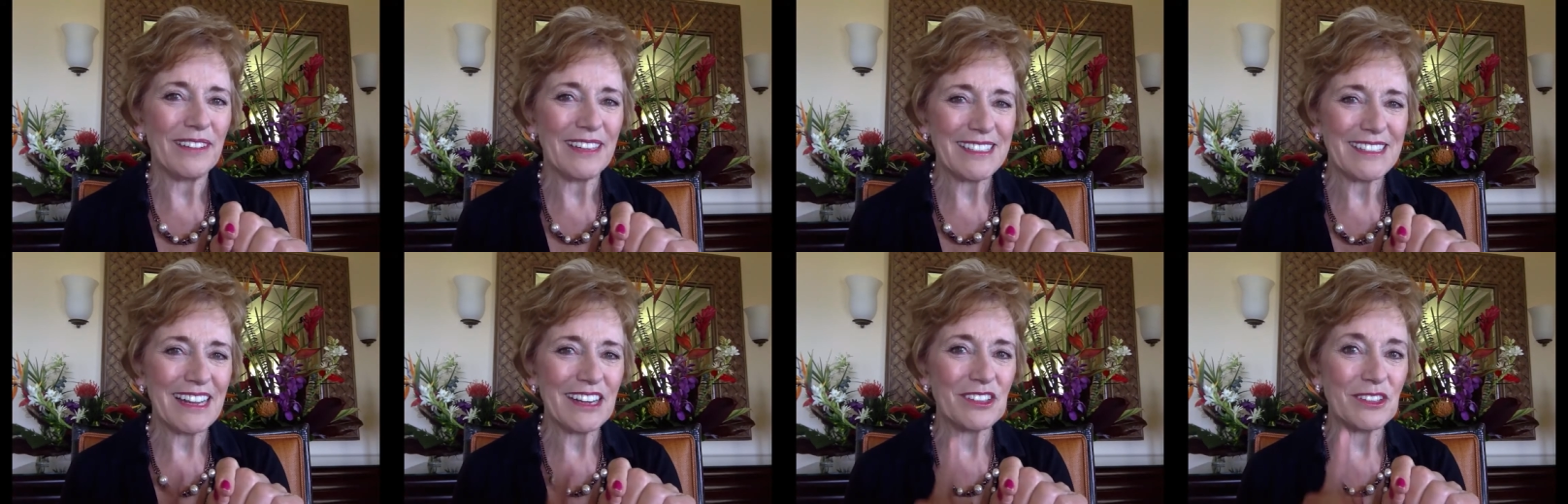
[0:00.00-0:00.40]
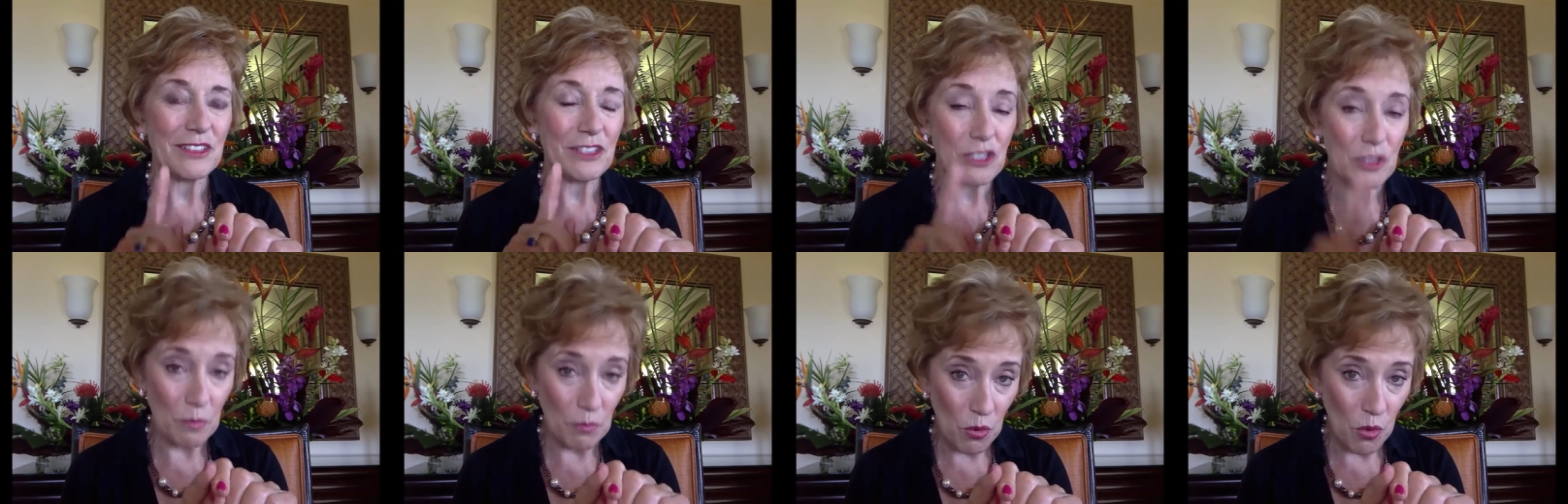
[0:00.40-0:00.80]
let's actually
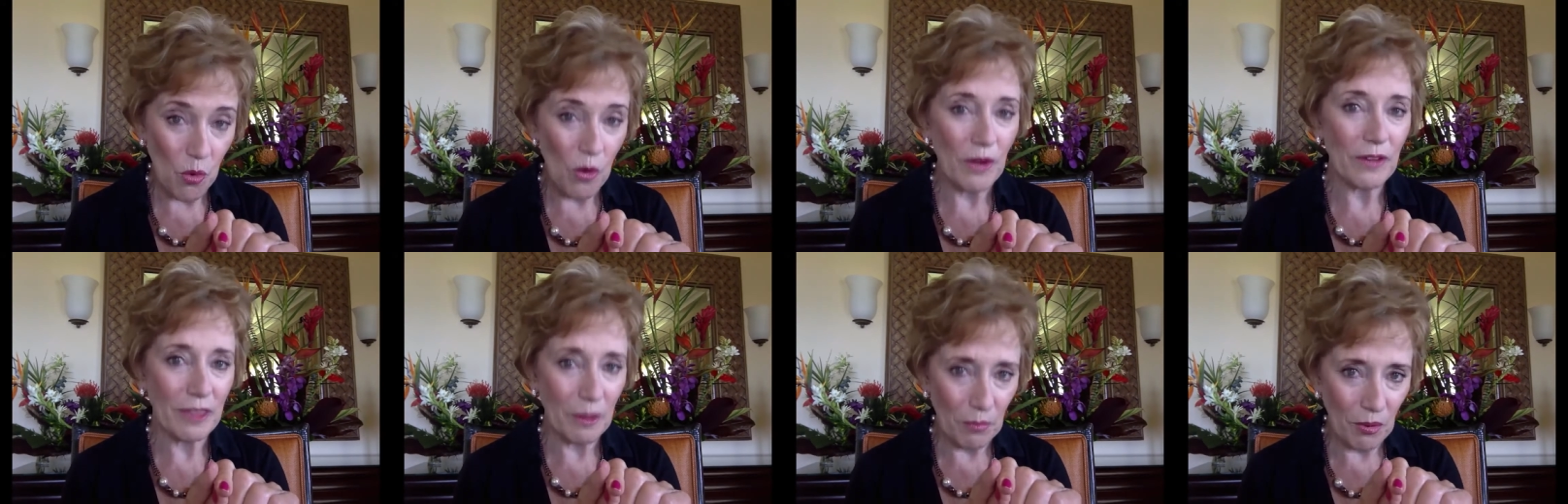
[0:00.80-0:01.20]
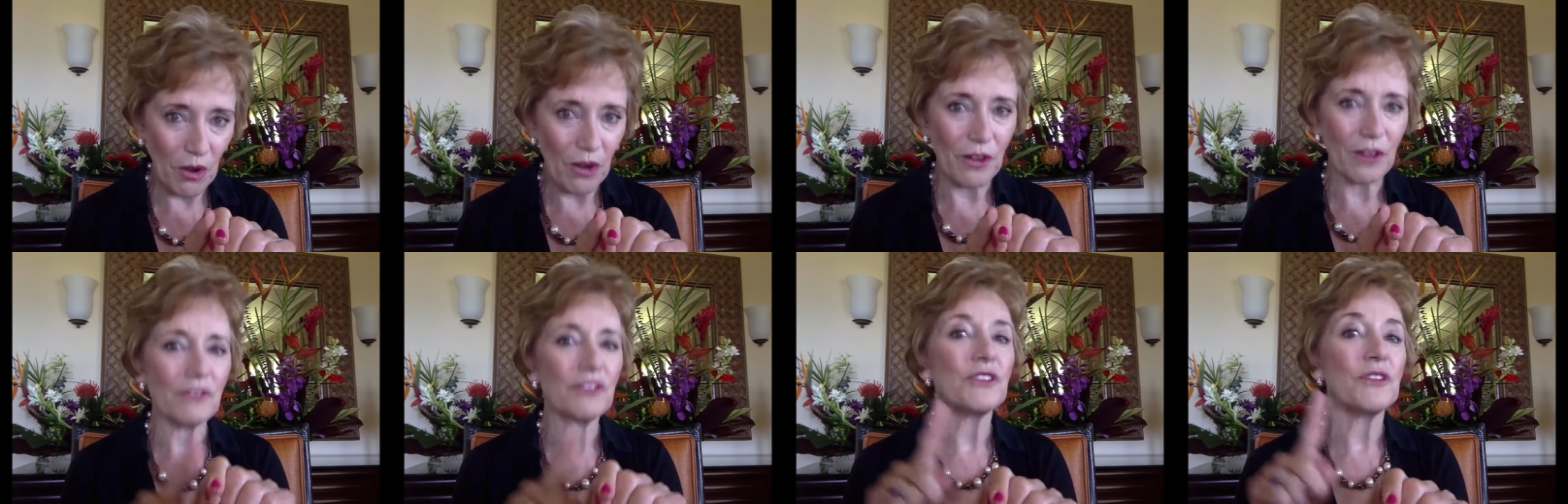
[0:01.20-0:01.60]
support the
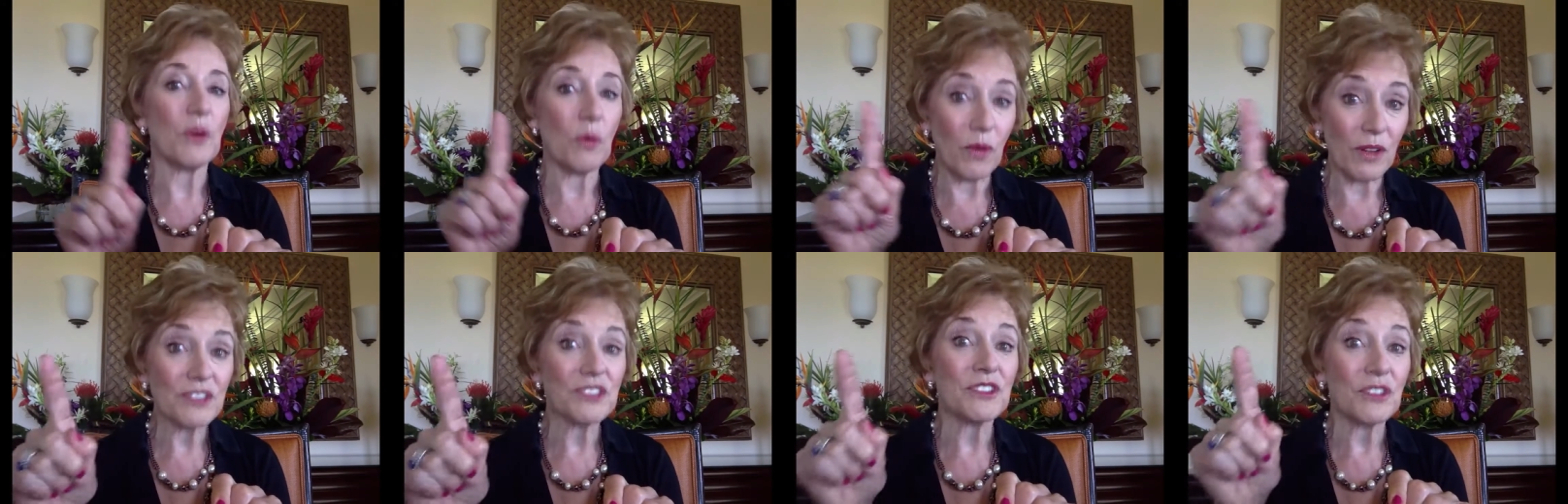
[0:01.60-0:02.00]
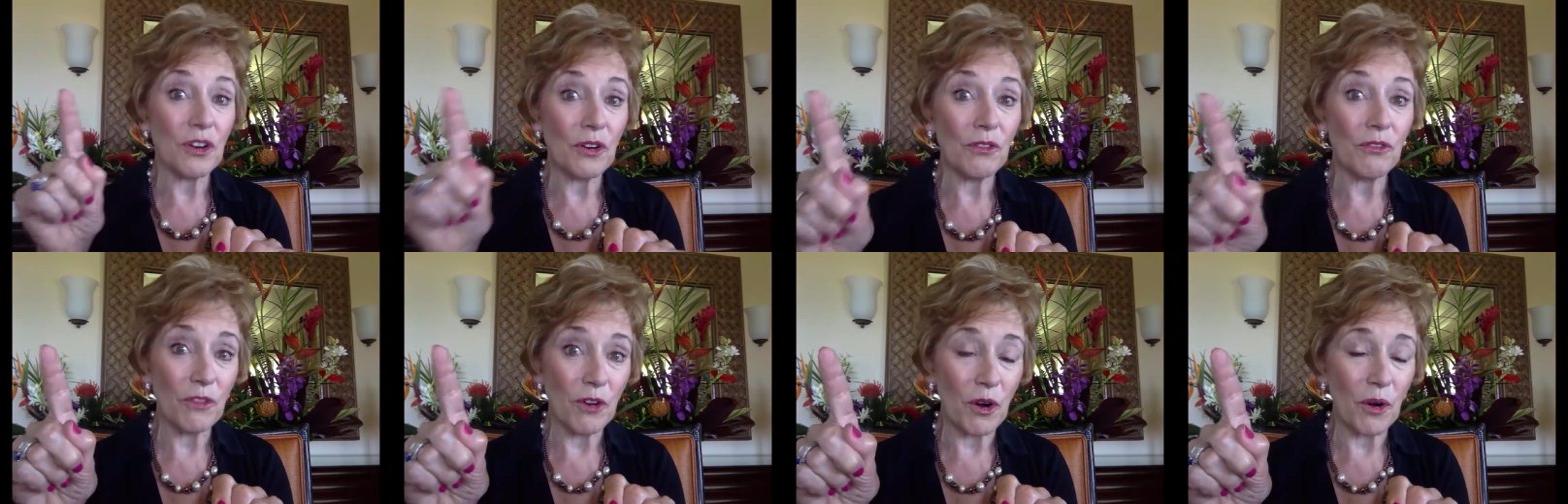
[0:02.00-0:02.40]
part of you that wants to
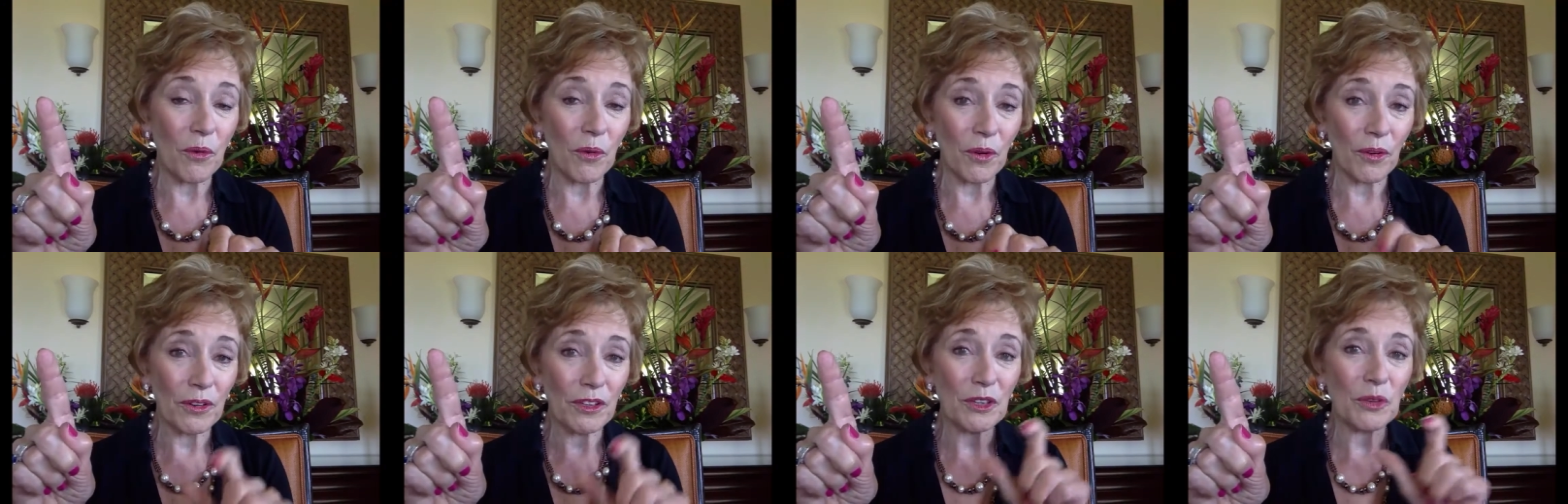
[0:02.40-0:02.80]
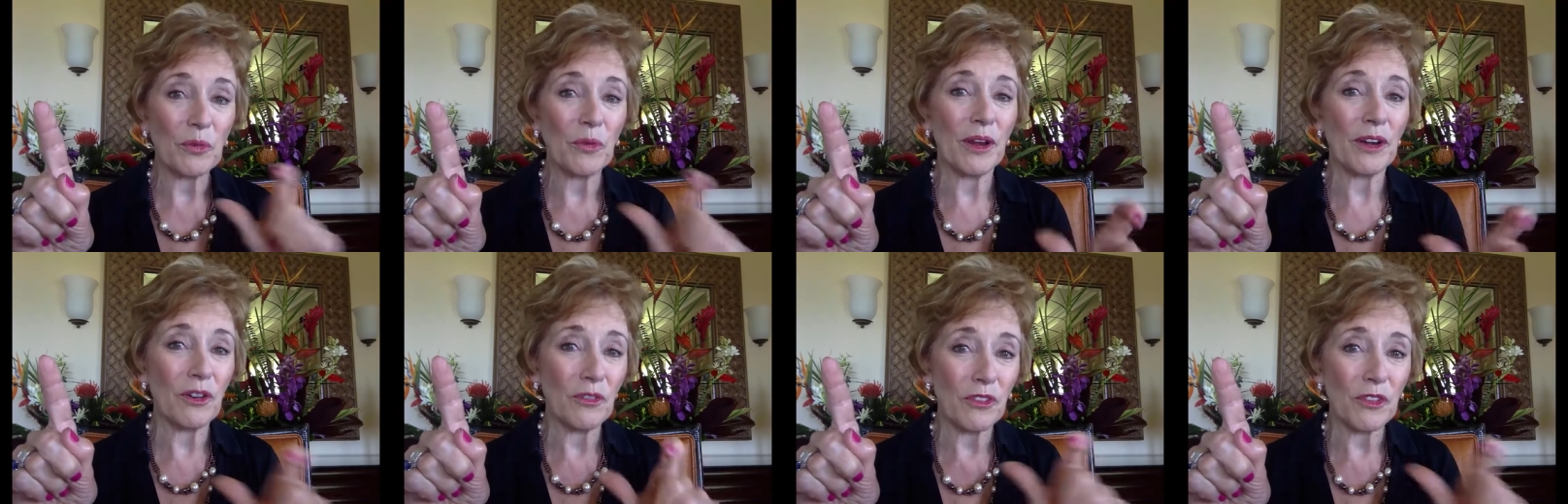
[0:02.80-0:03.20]
go forward to
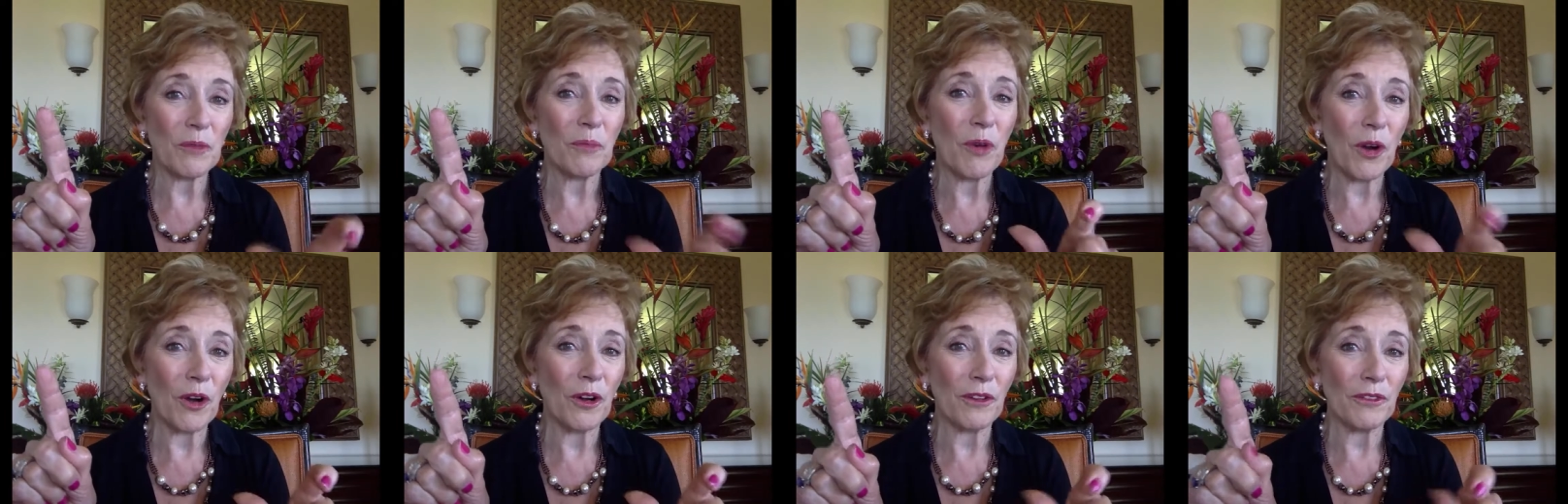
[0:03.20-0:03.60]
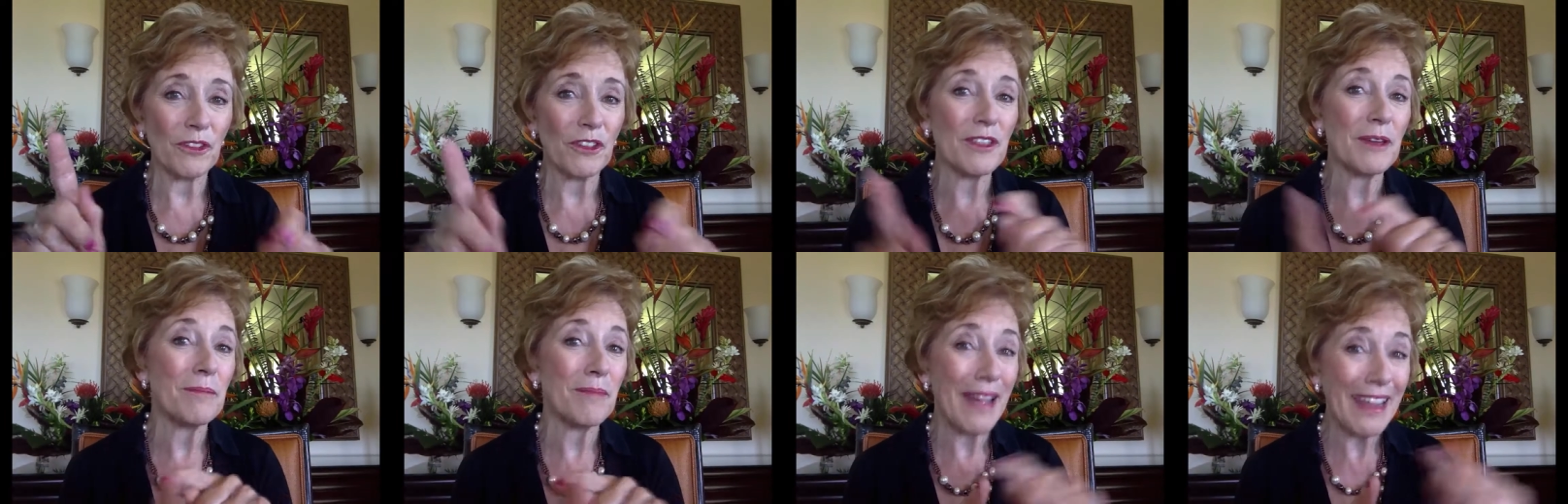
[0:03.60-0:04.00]
win over the part of you
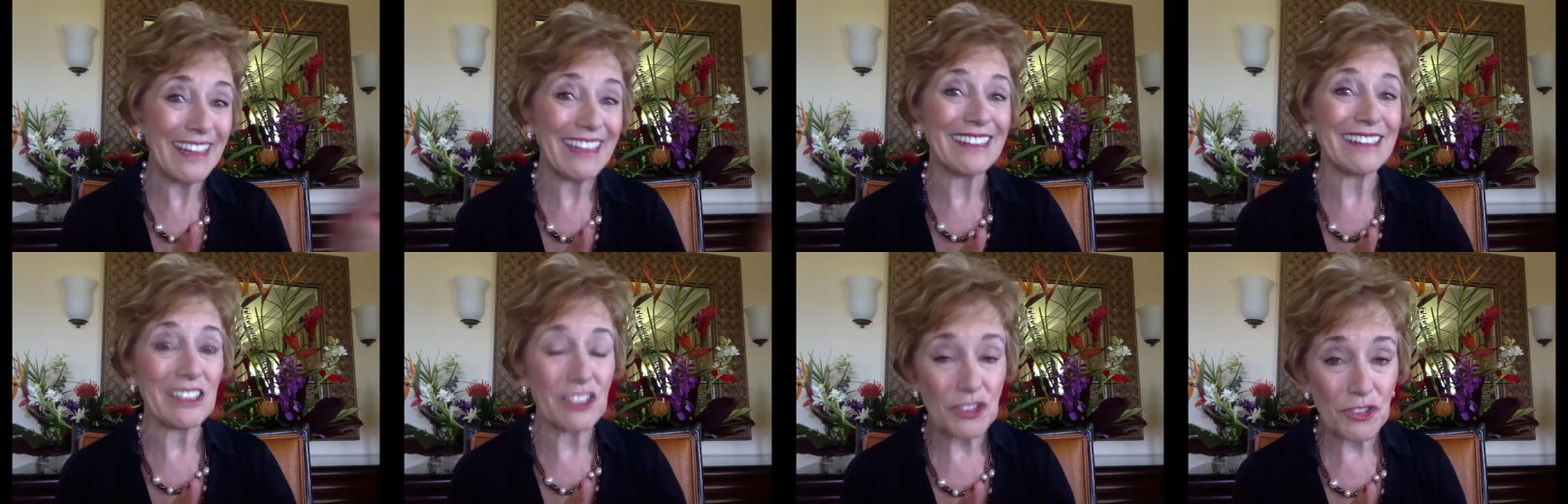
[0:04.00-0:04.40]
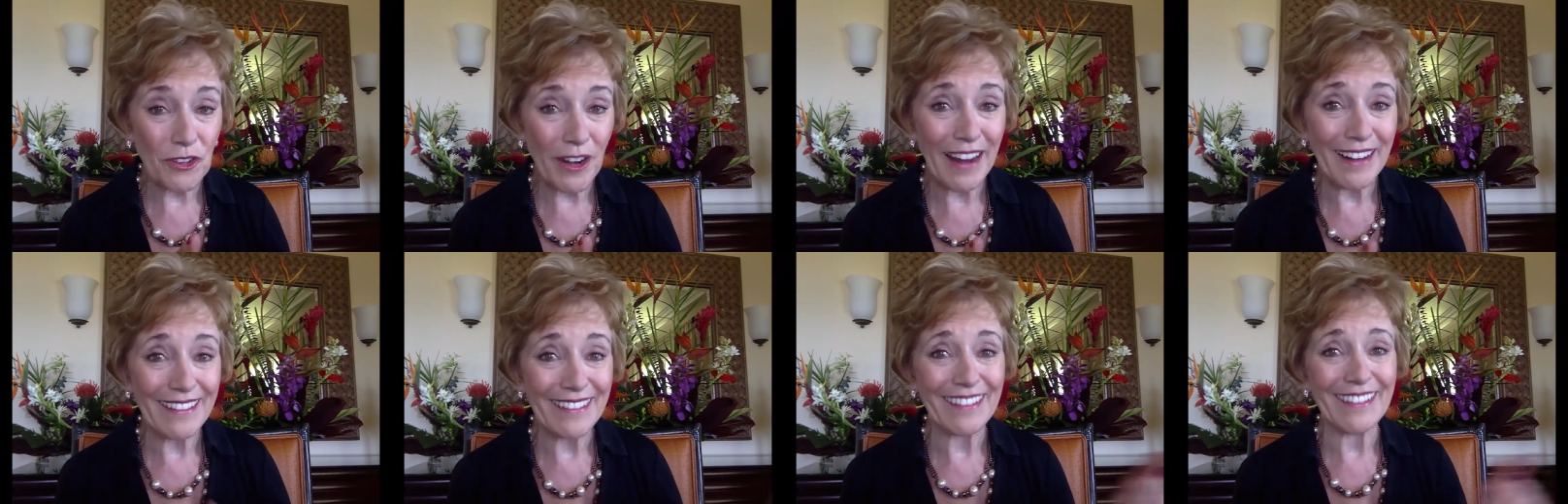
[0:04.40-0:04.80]
that might get
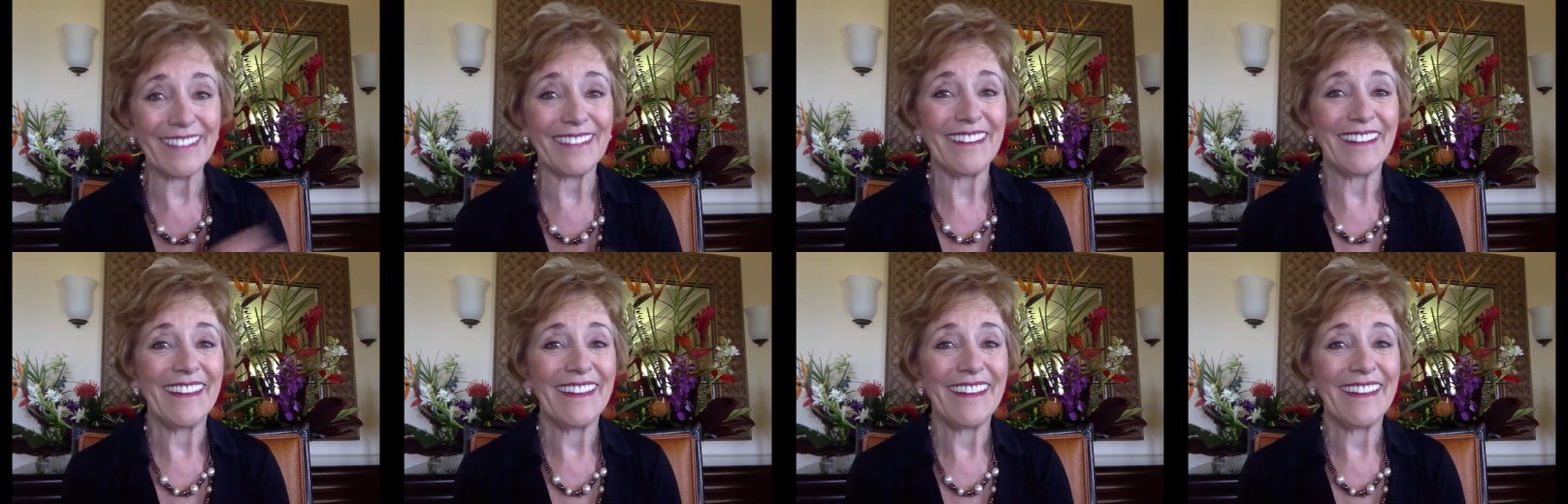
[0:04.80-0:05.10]
distracted,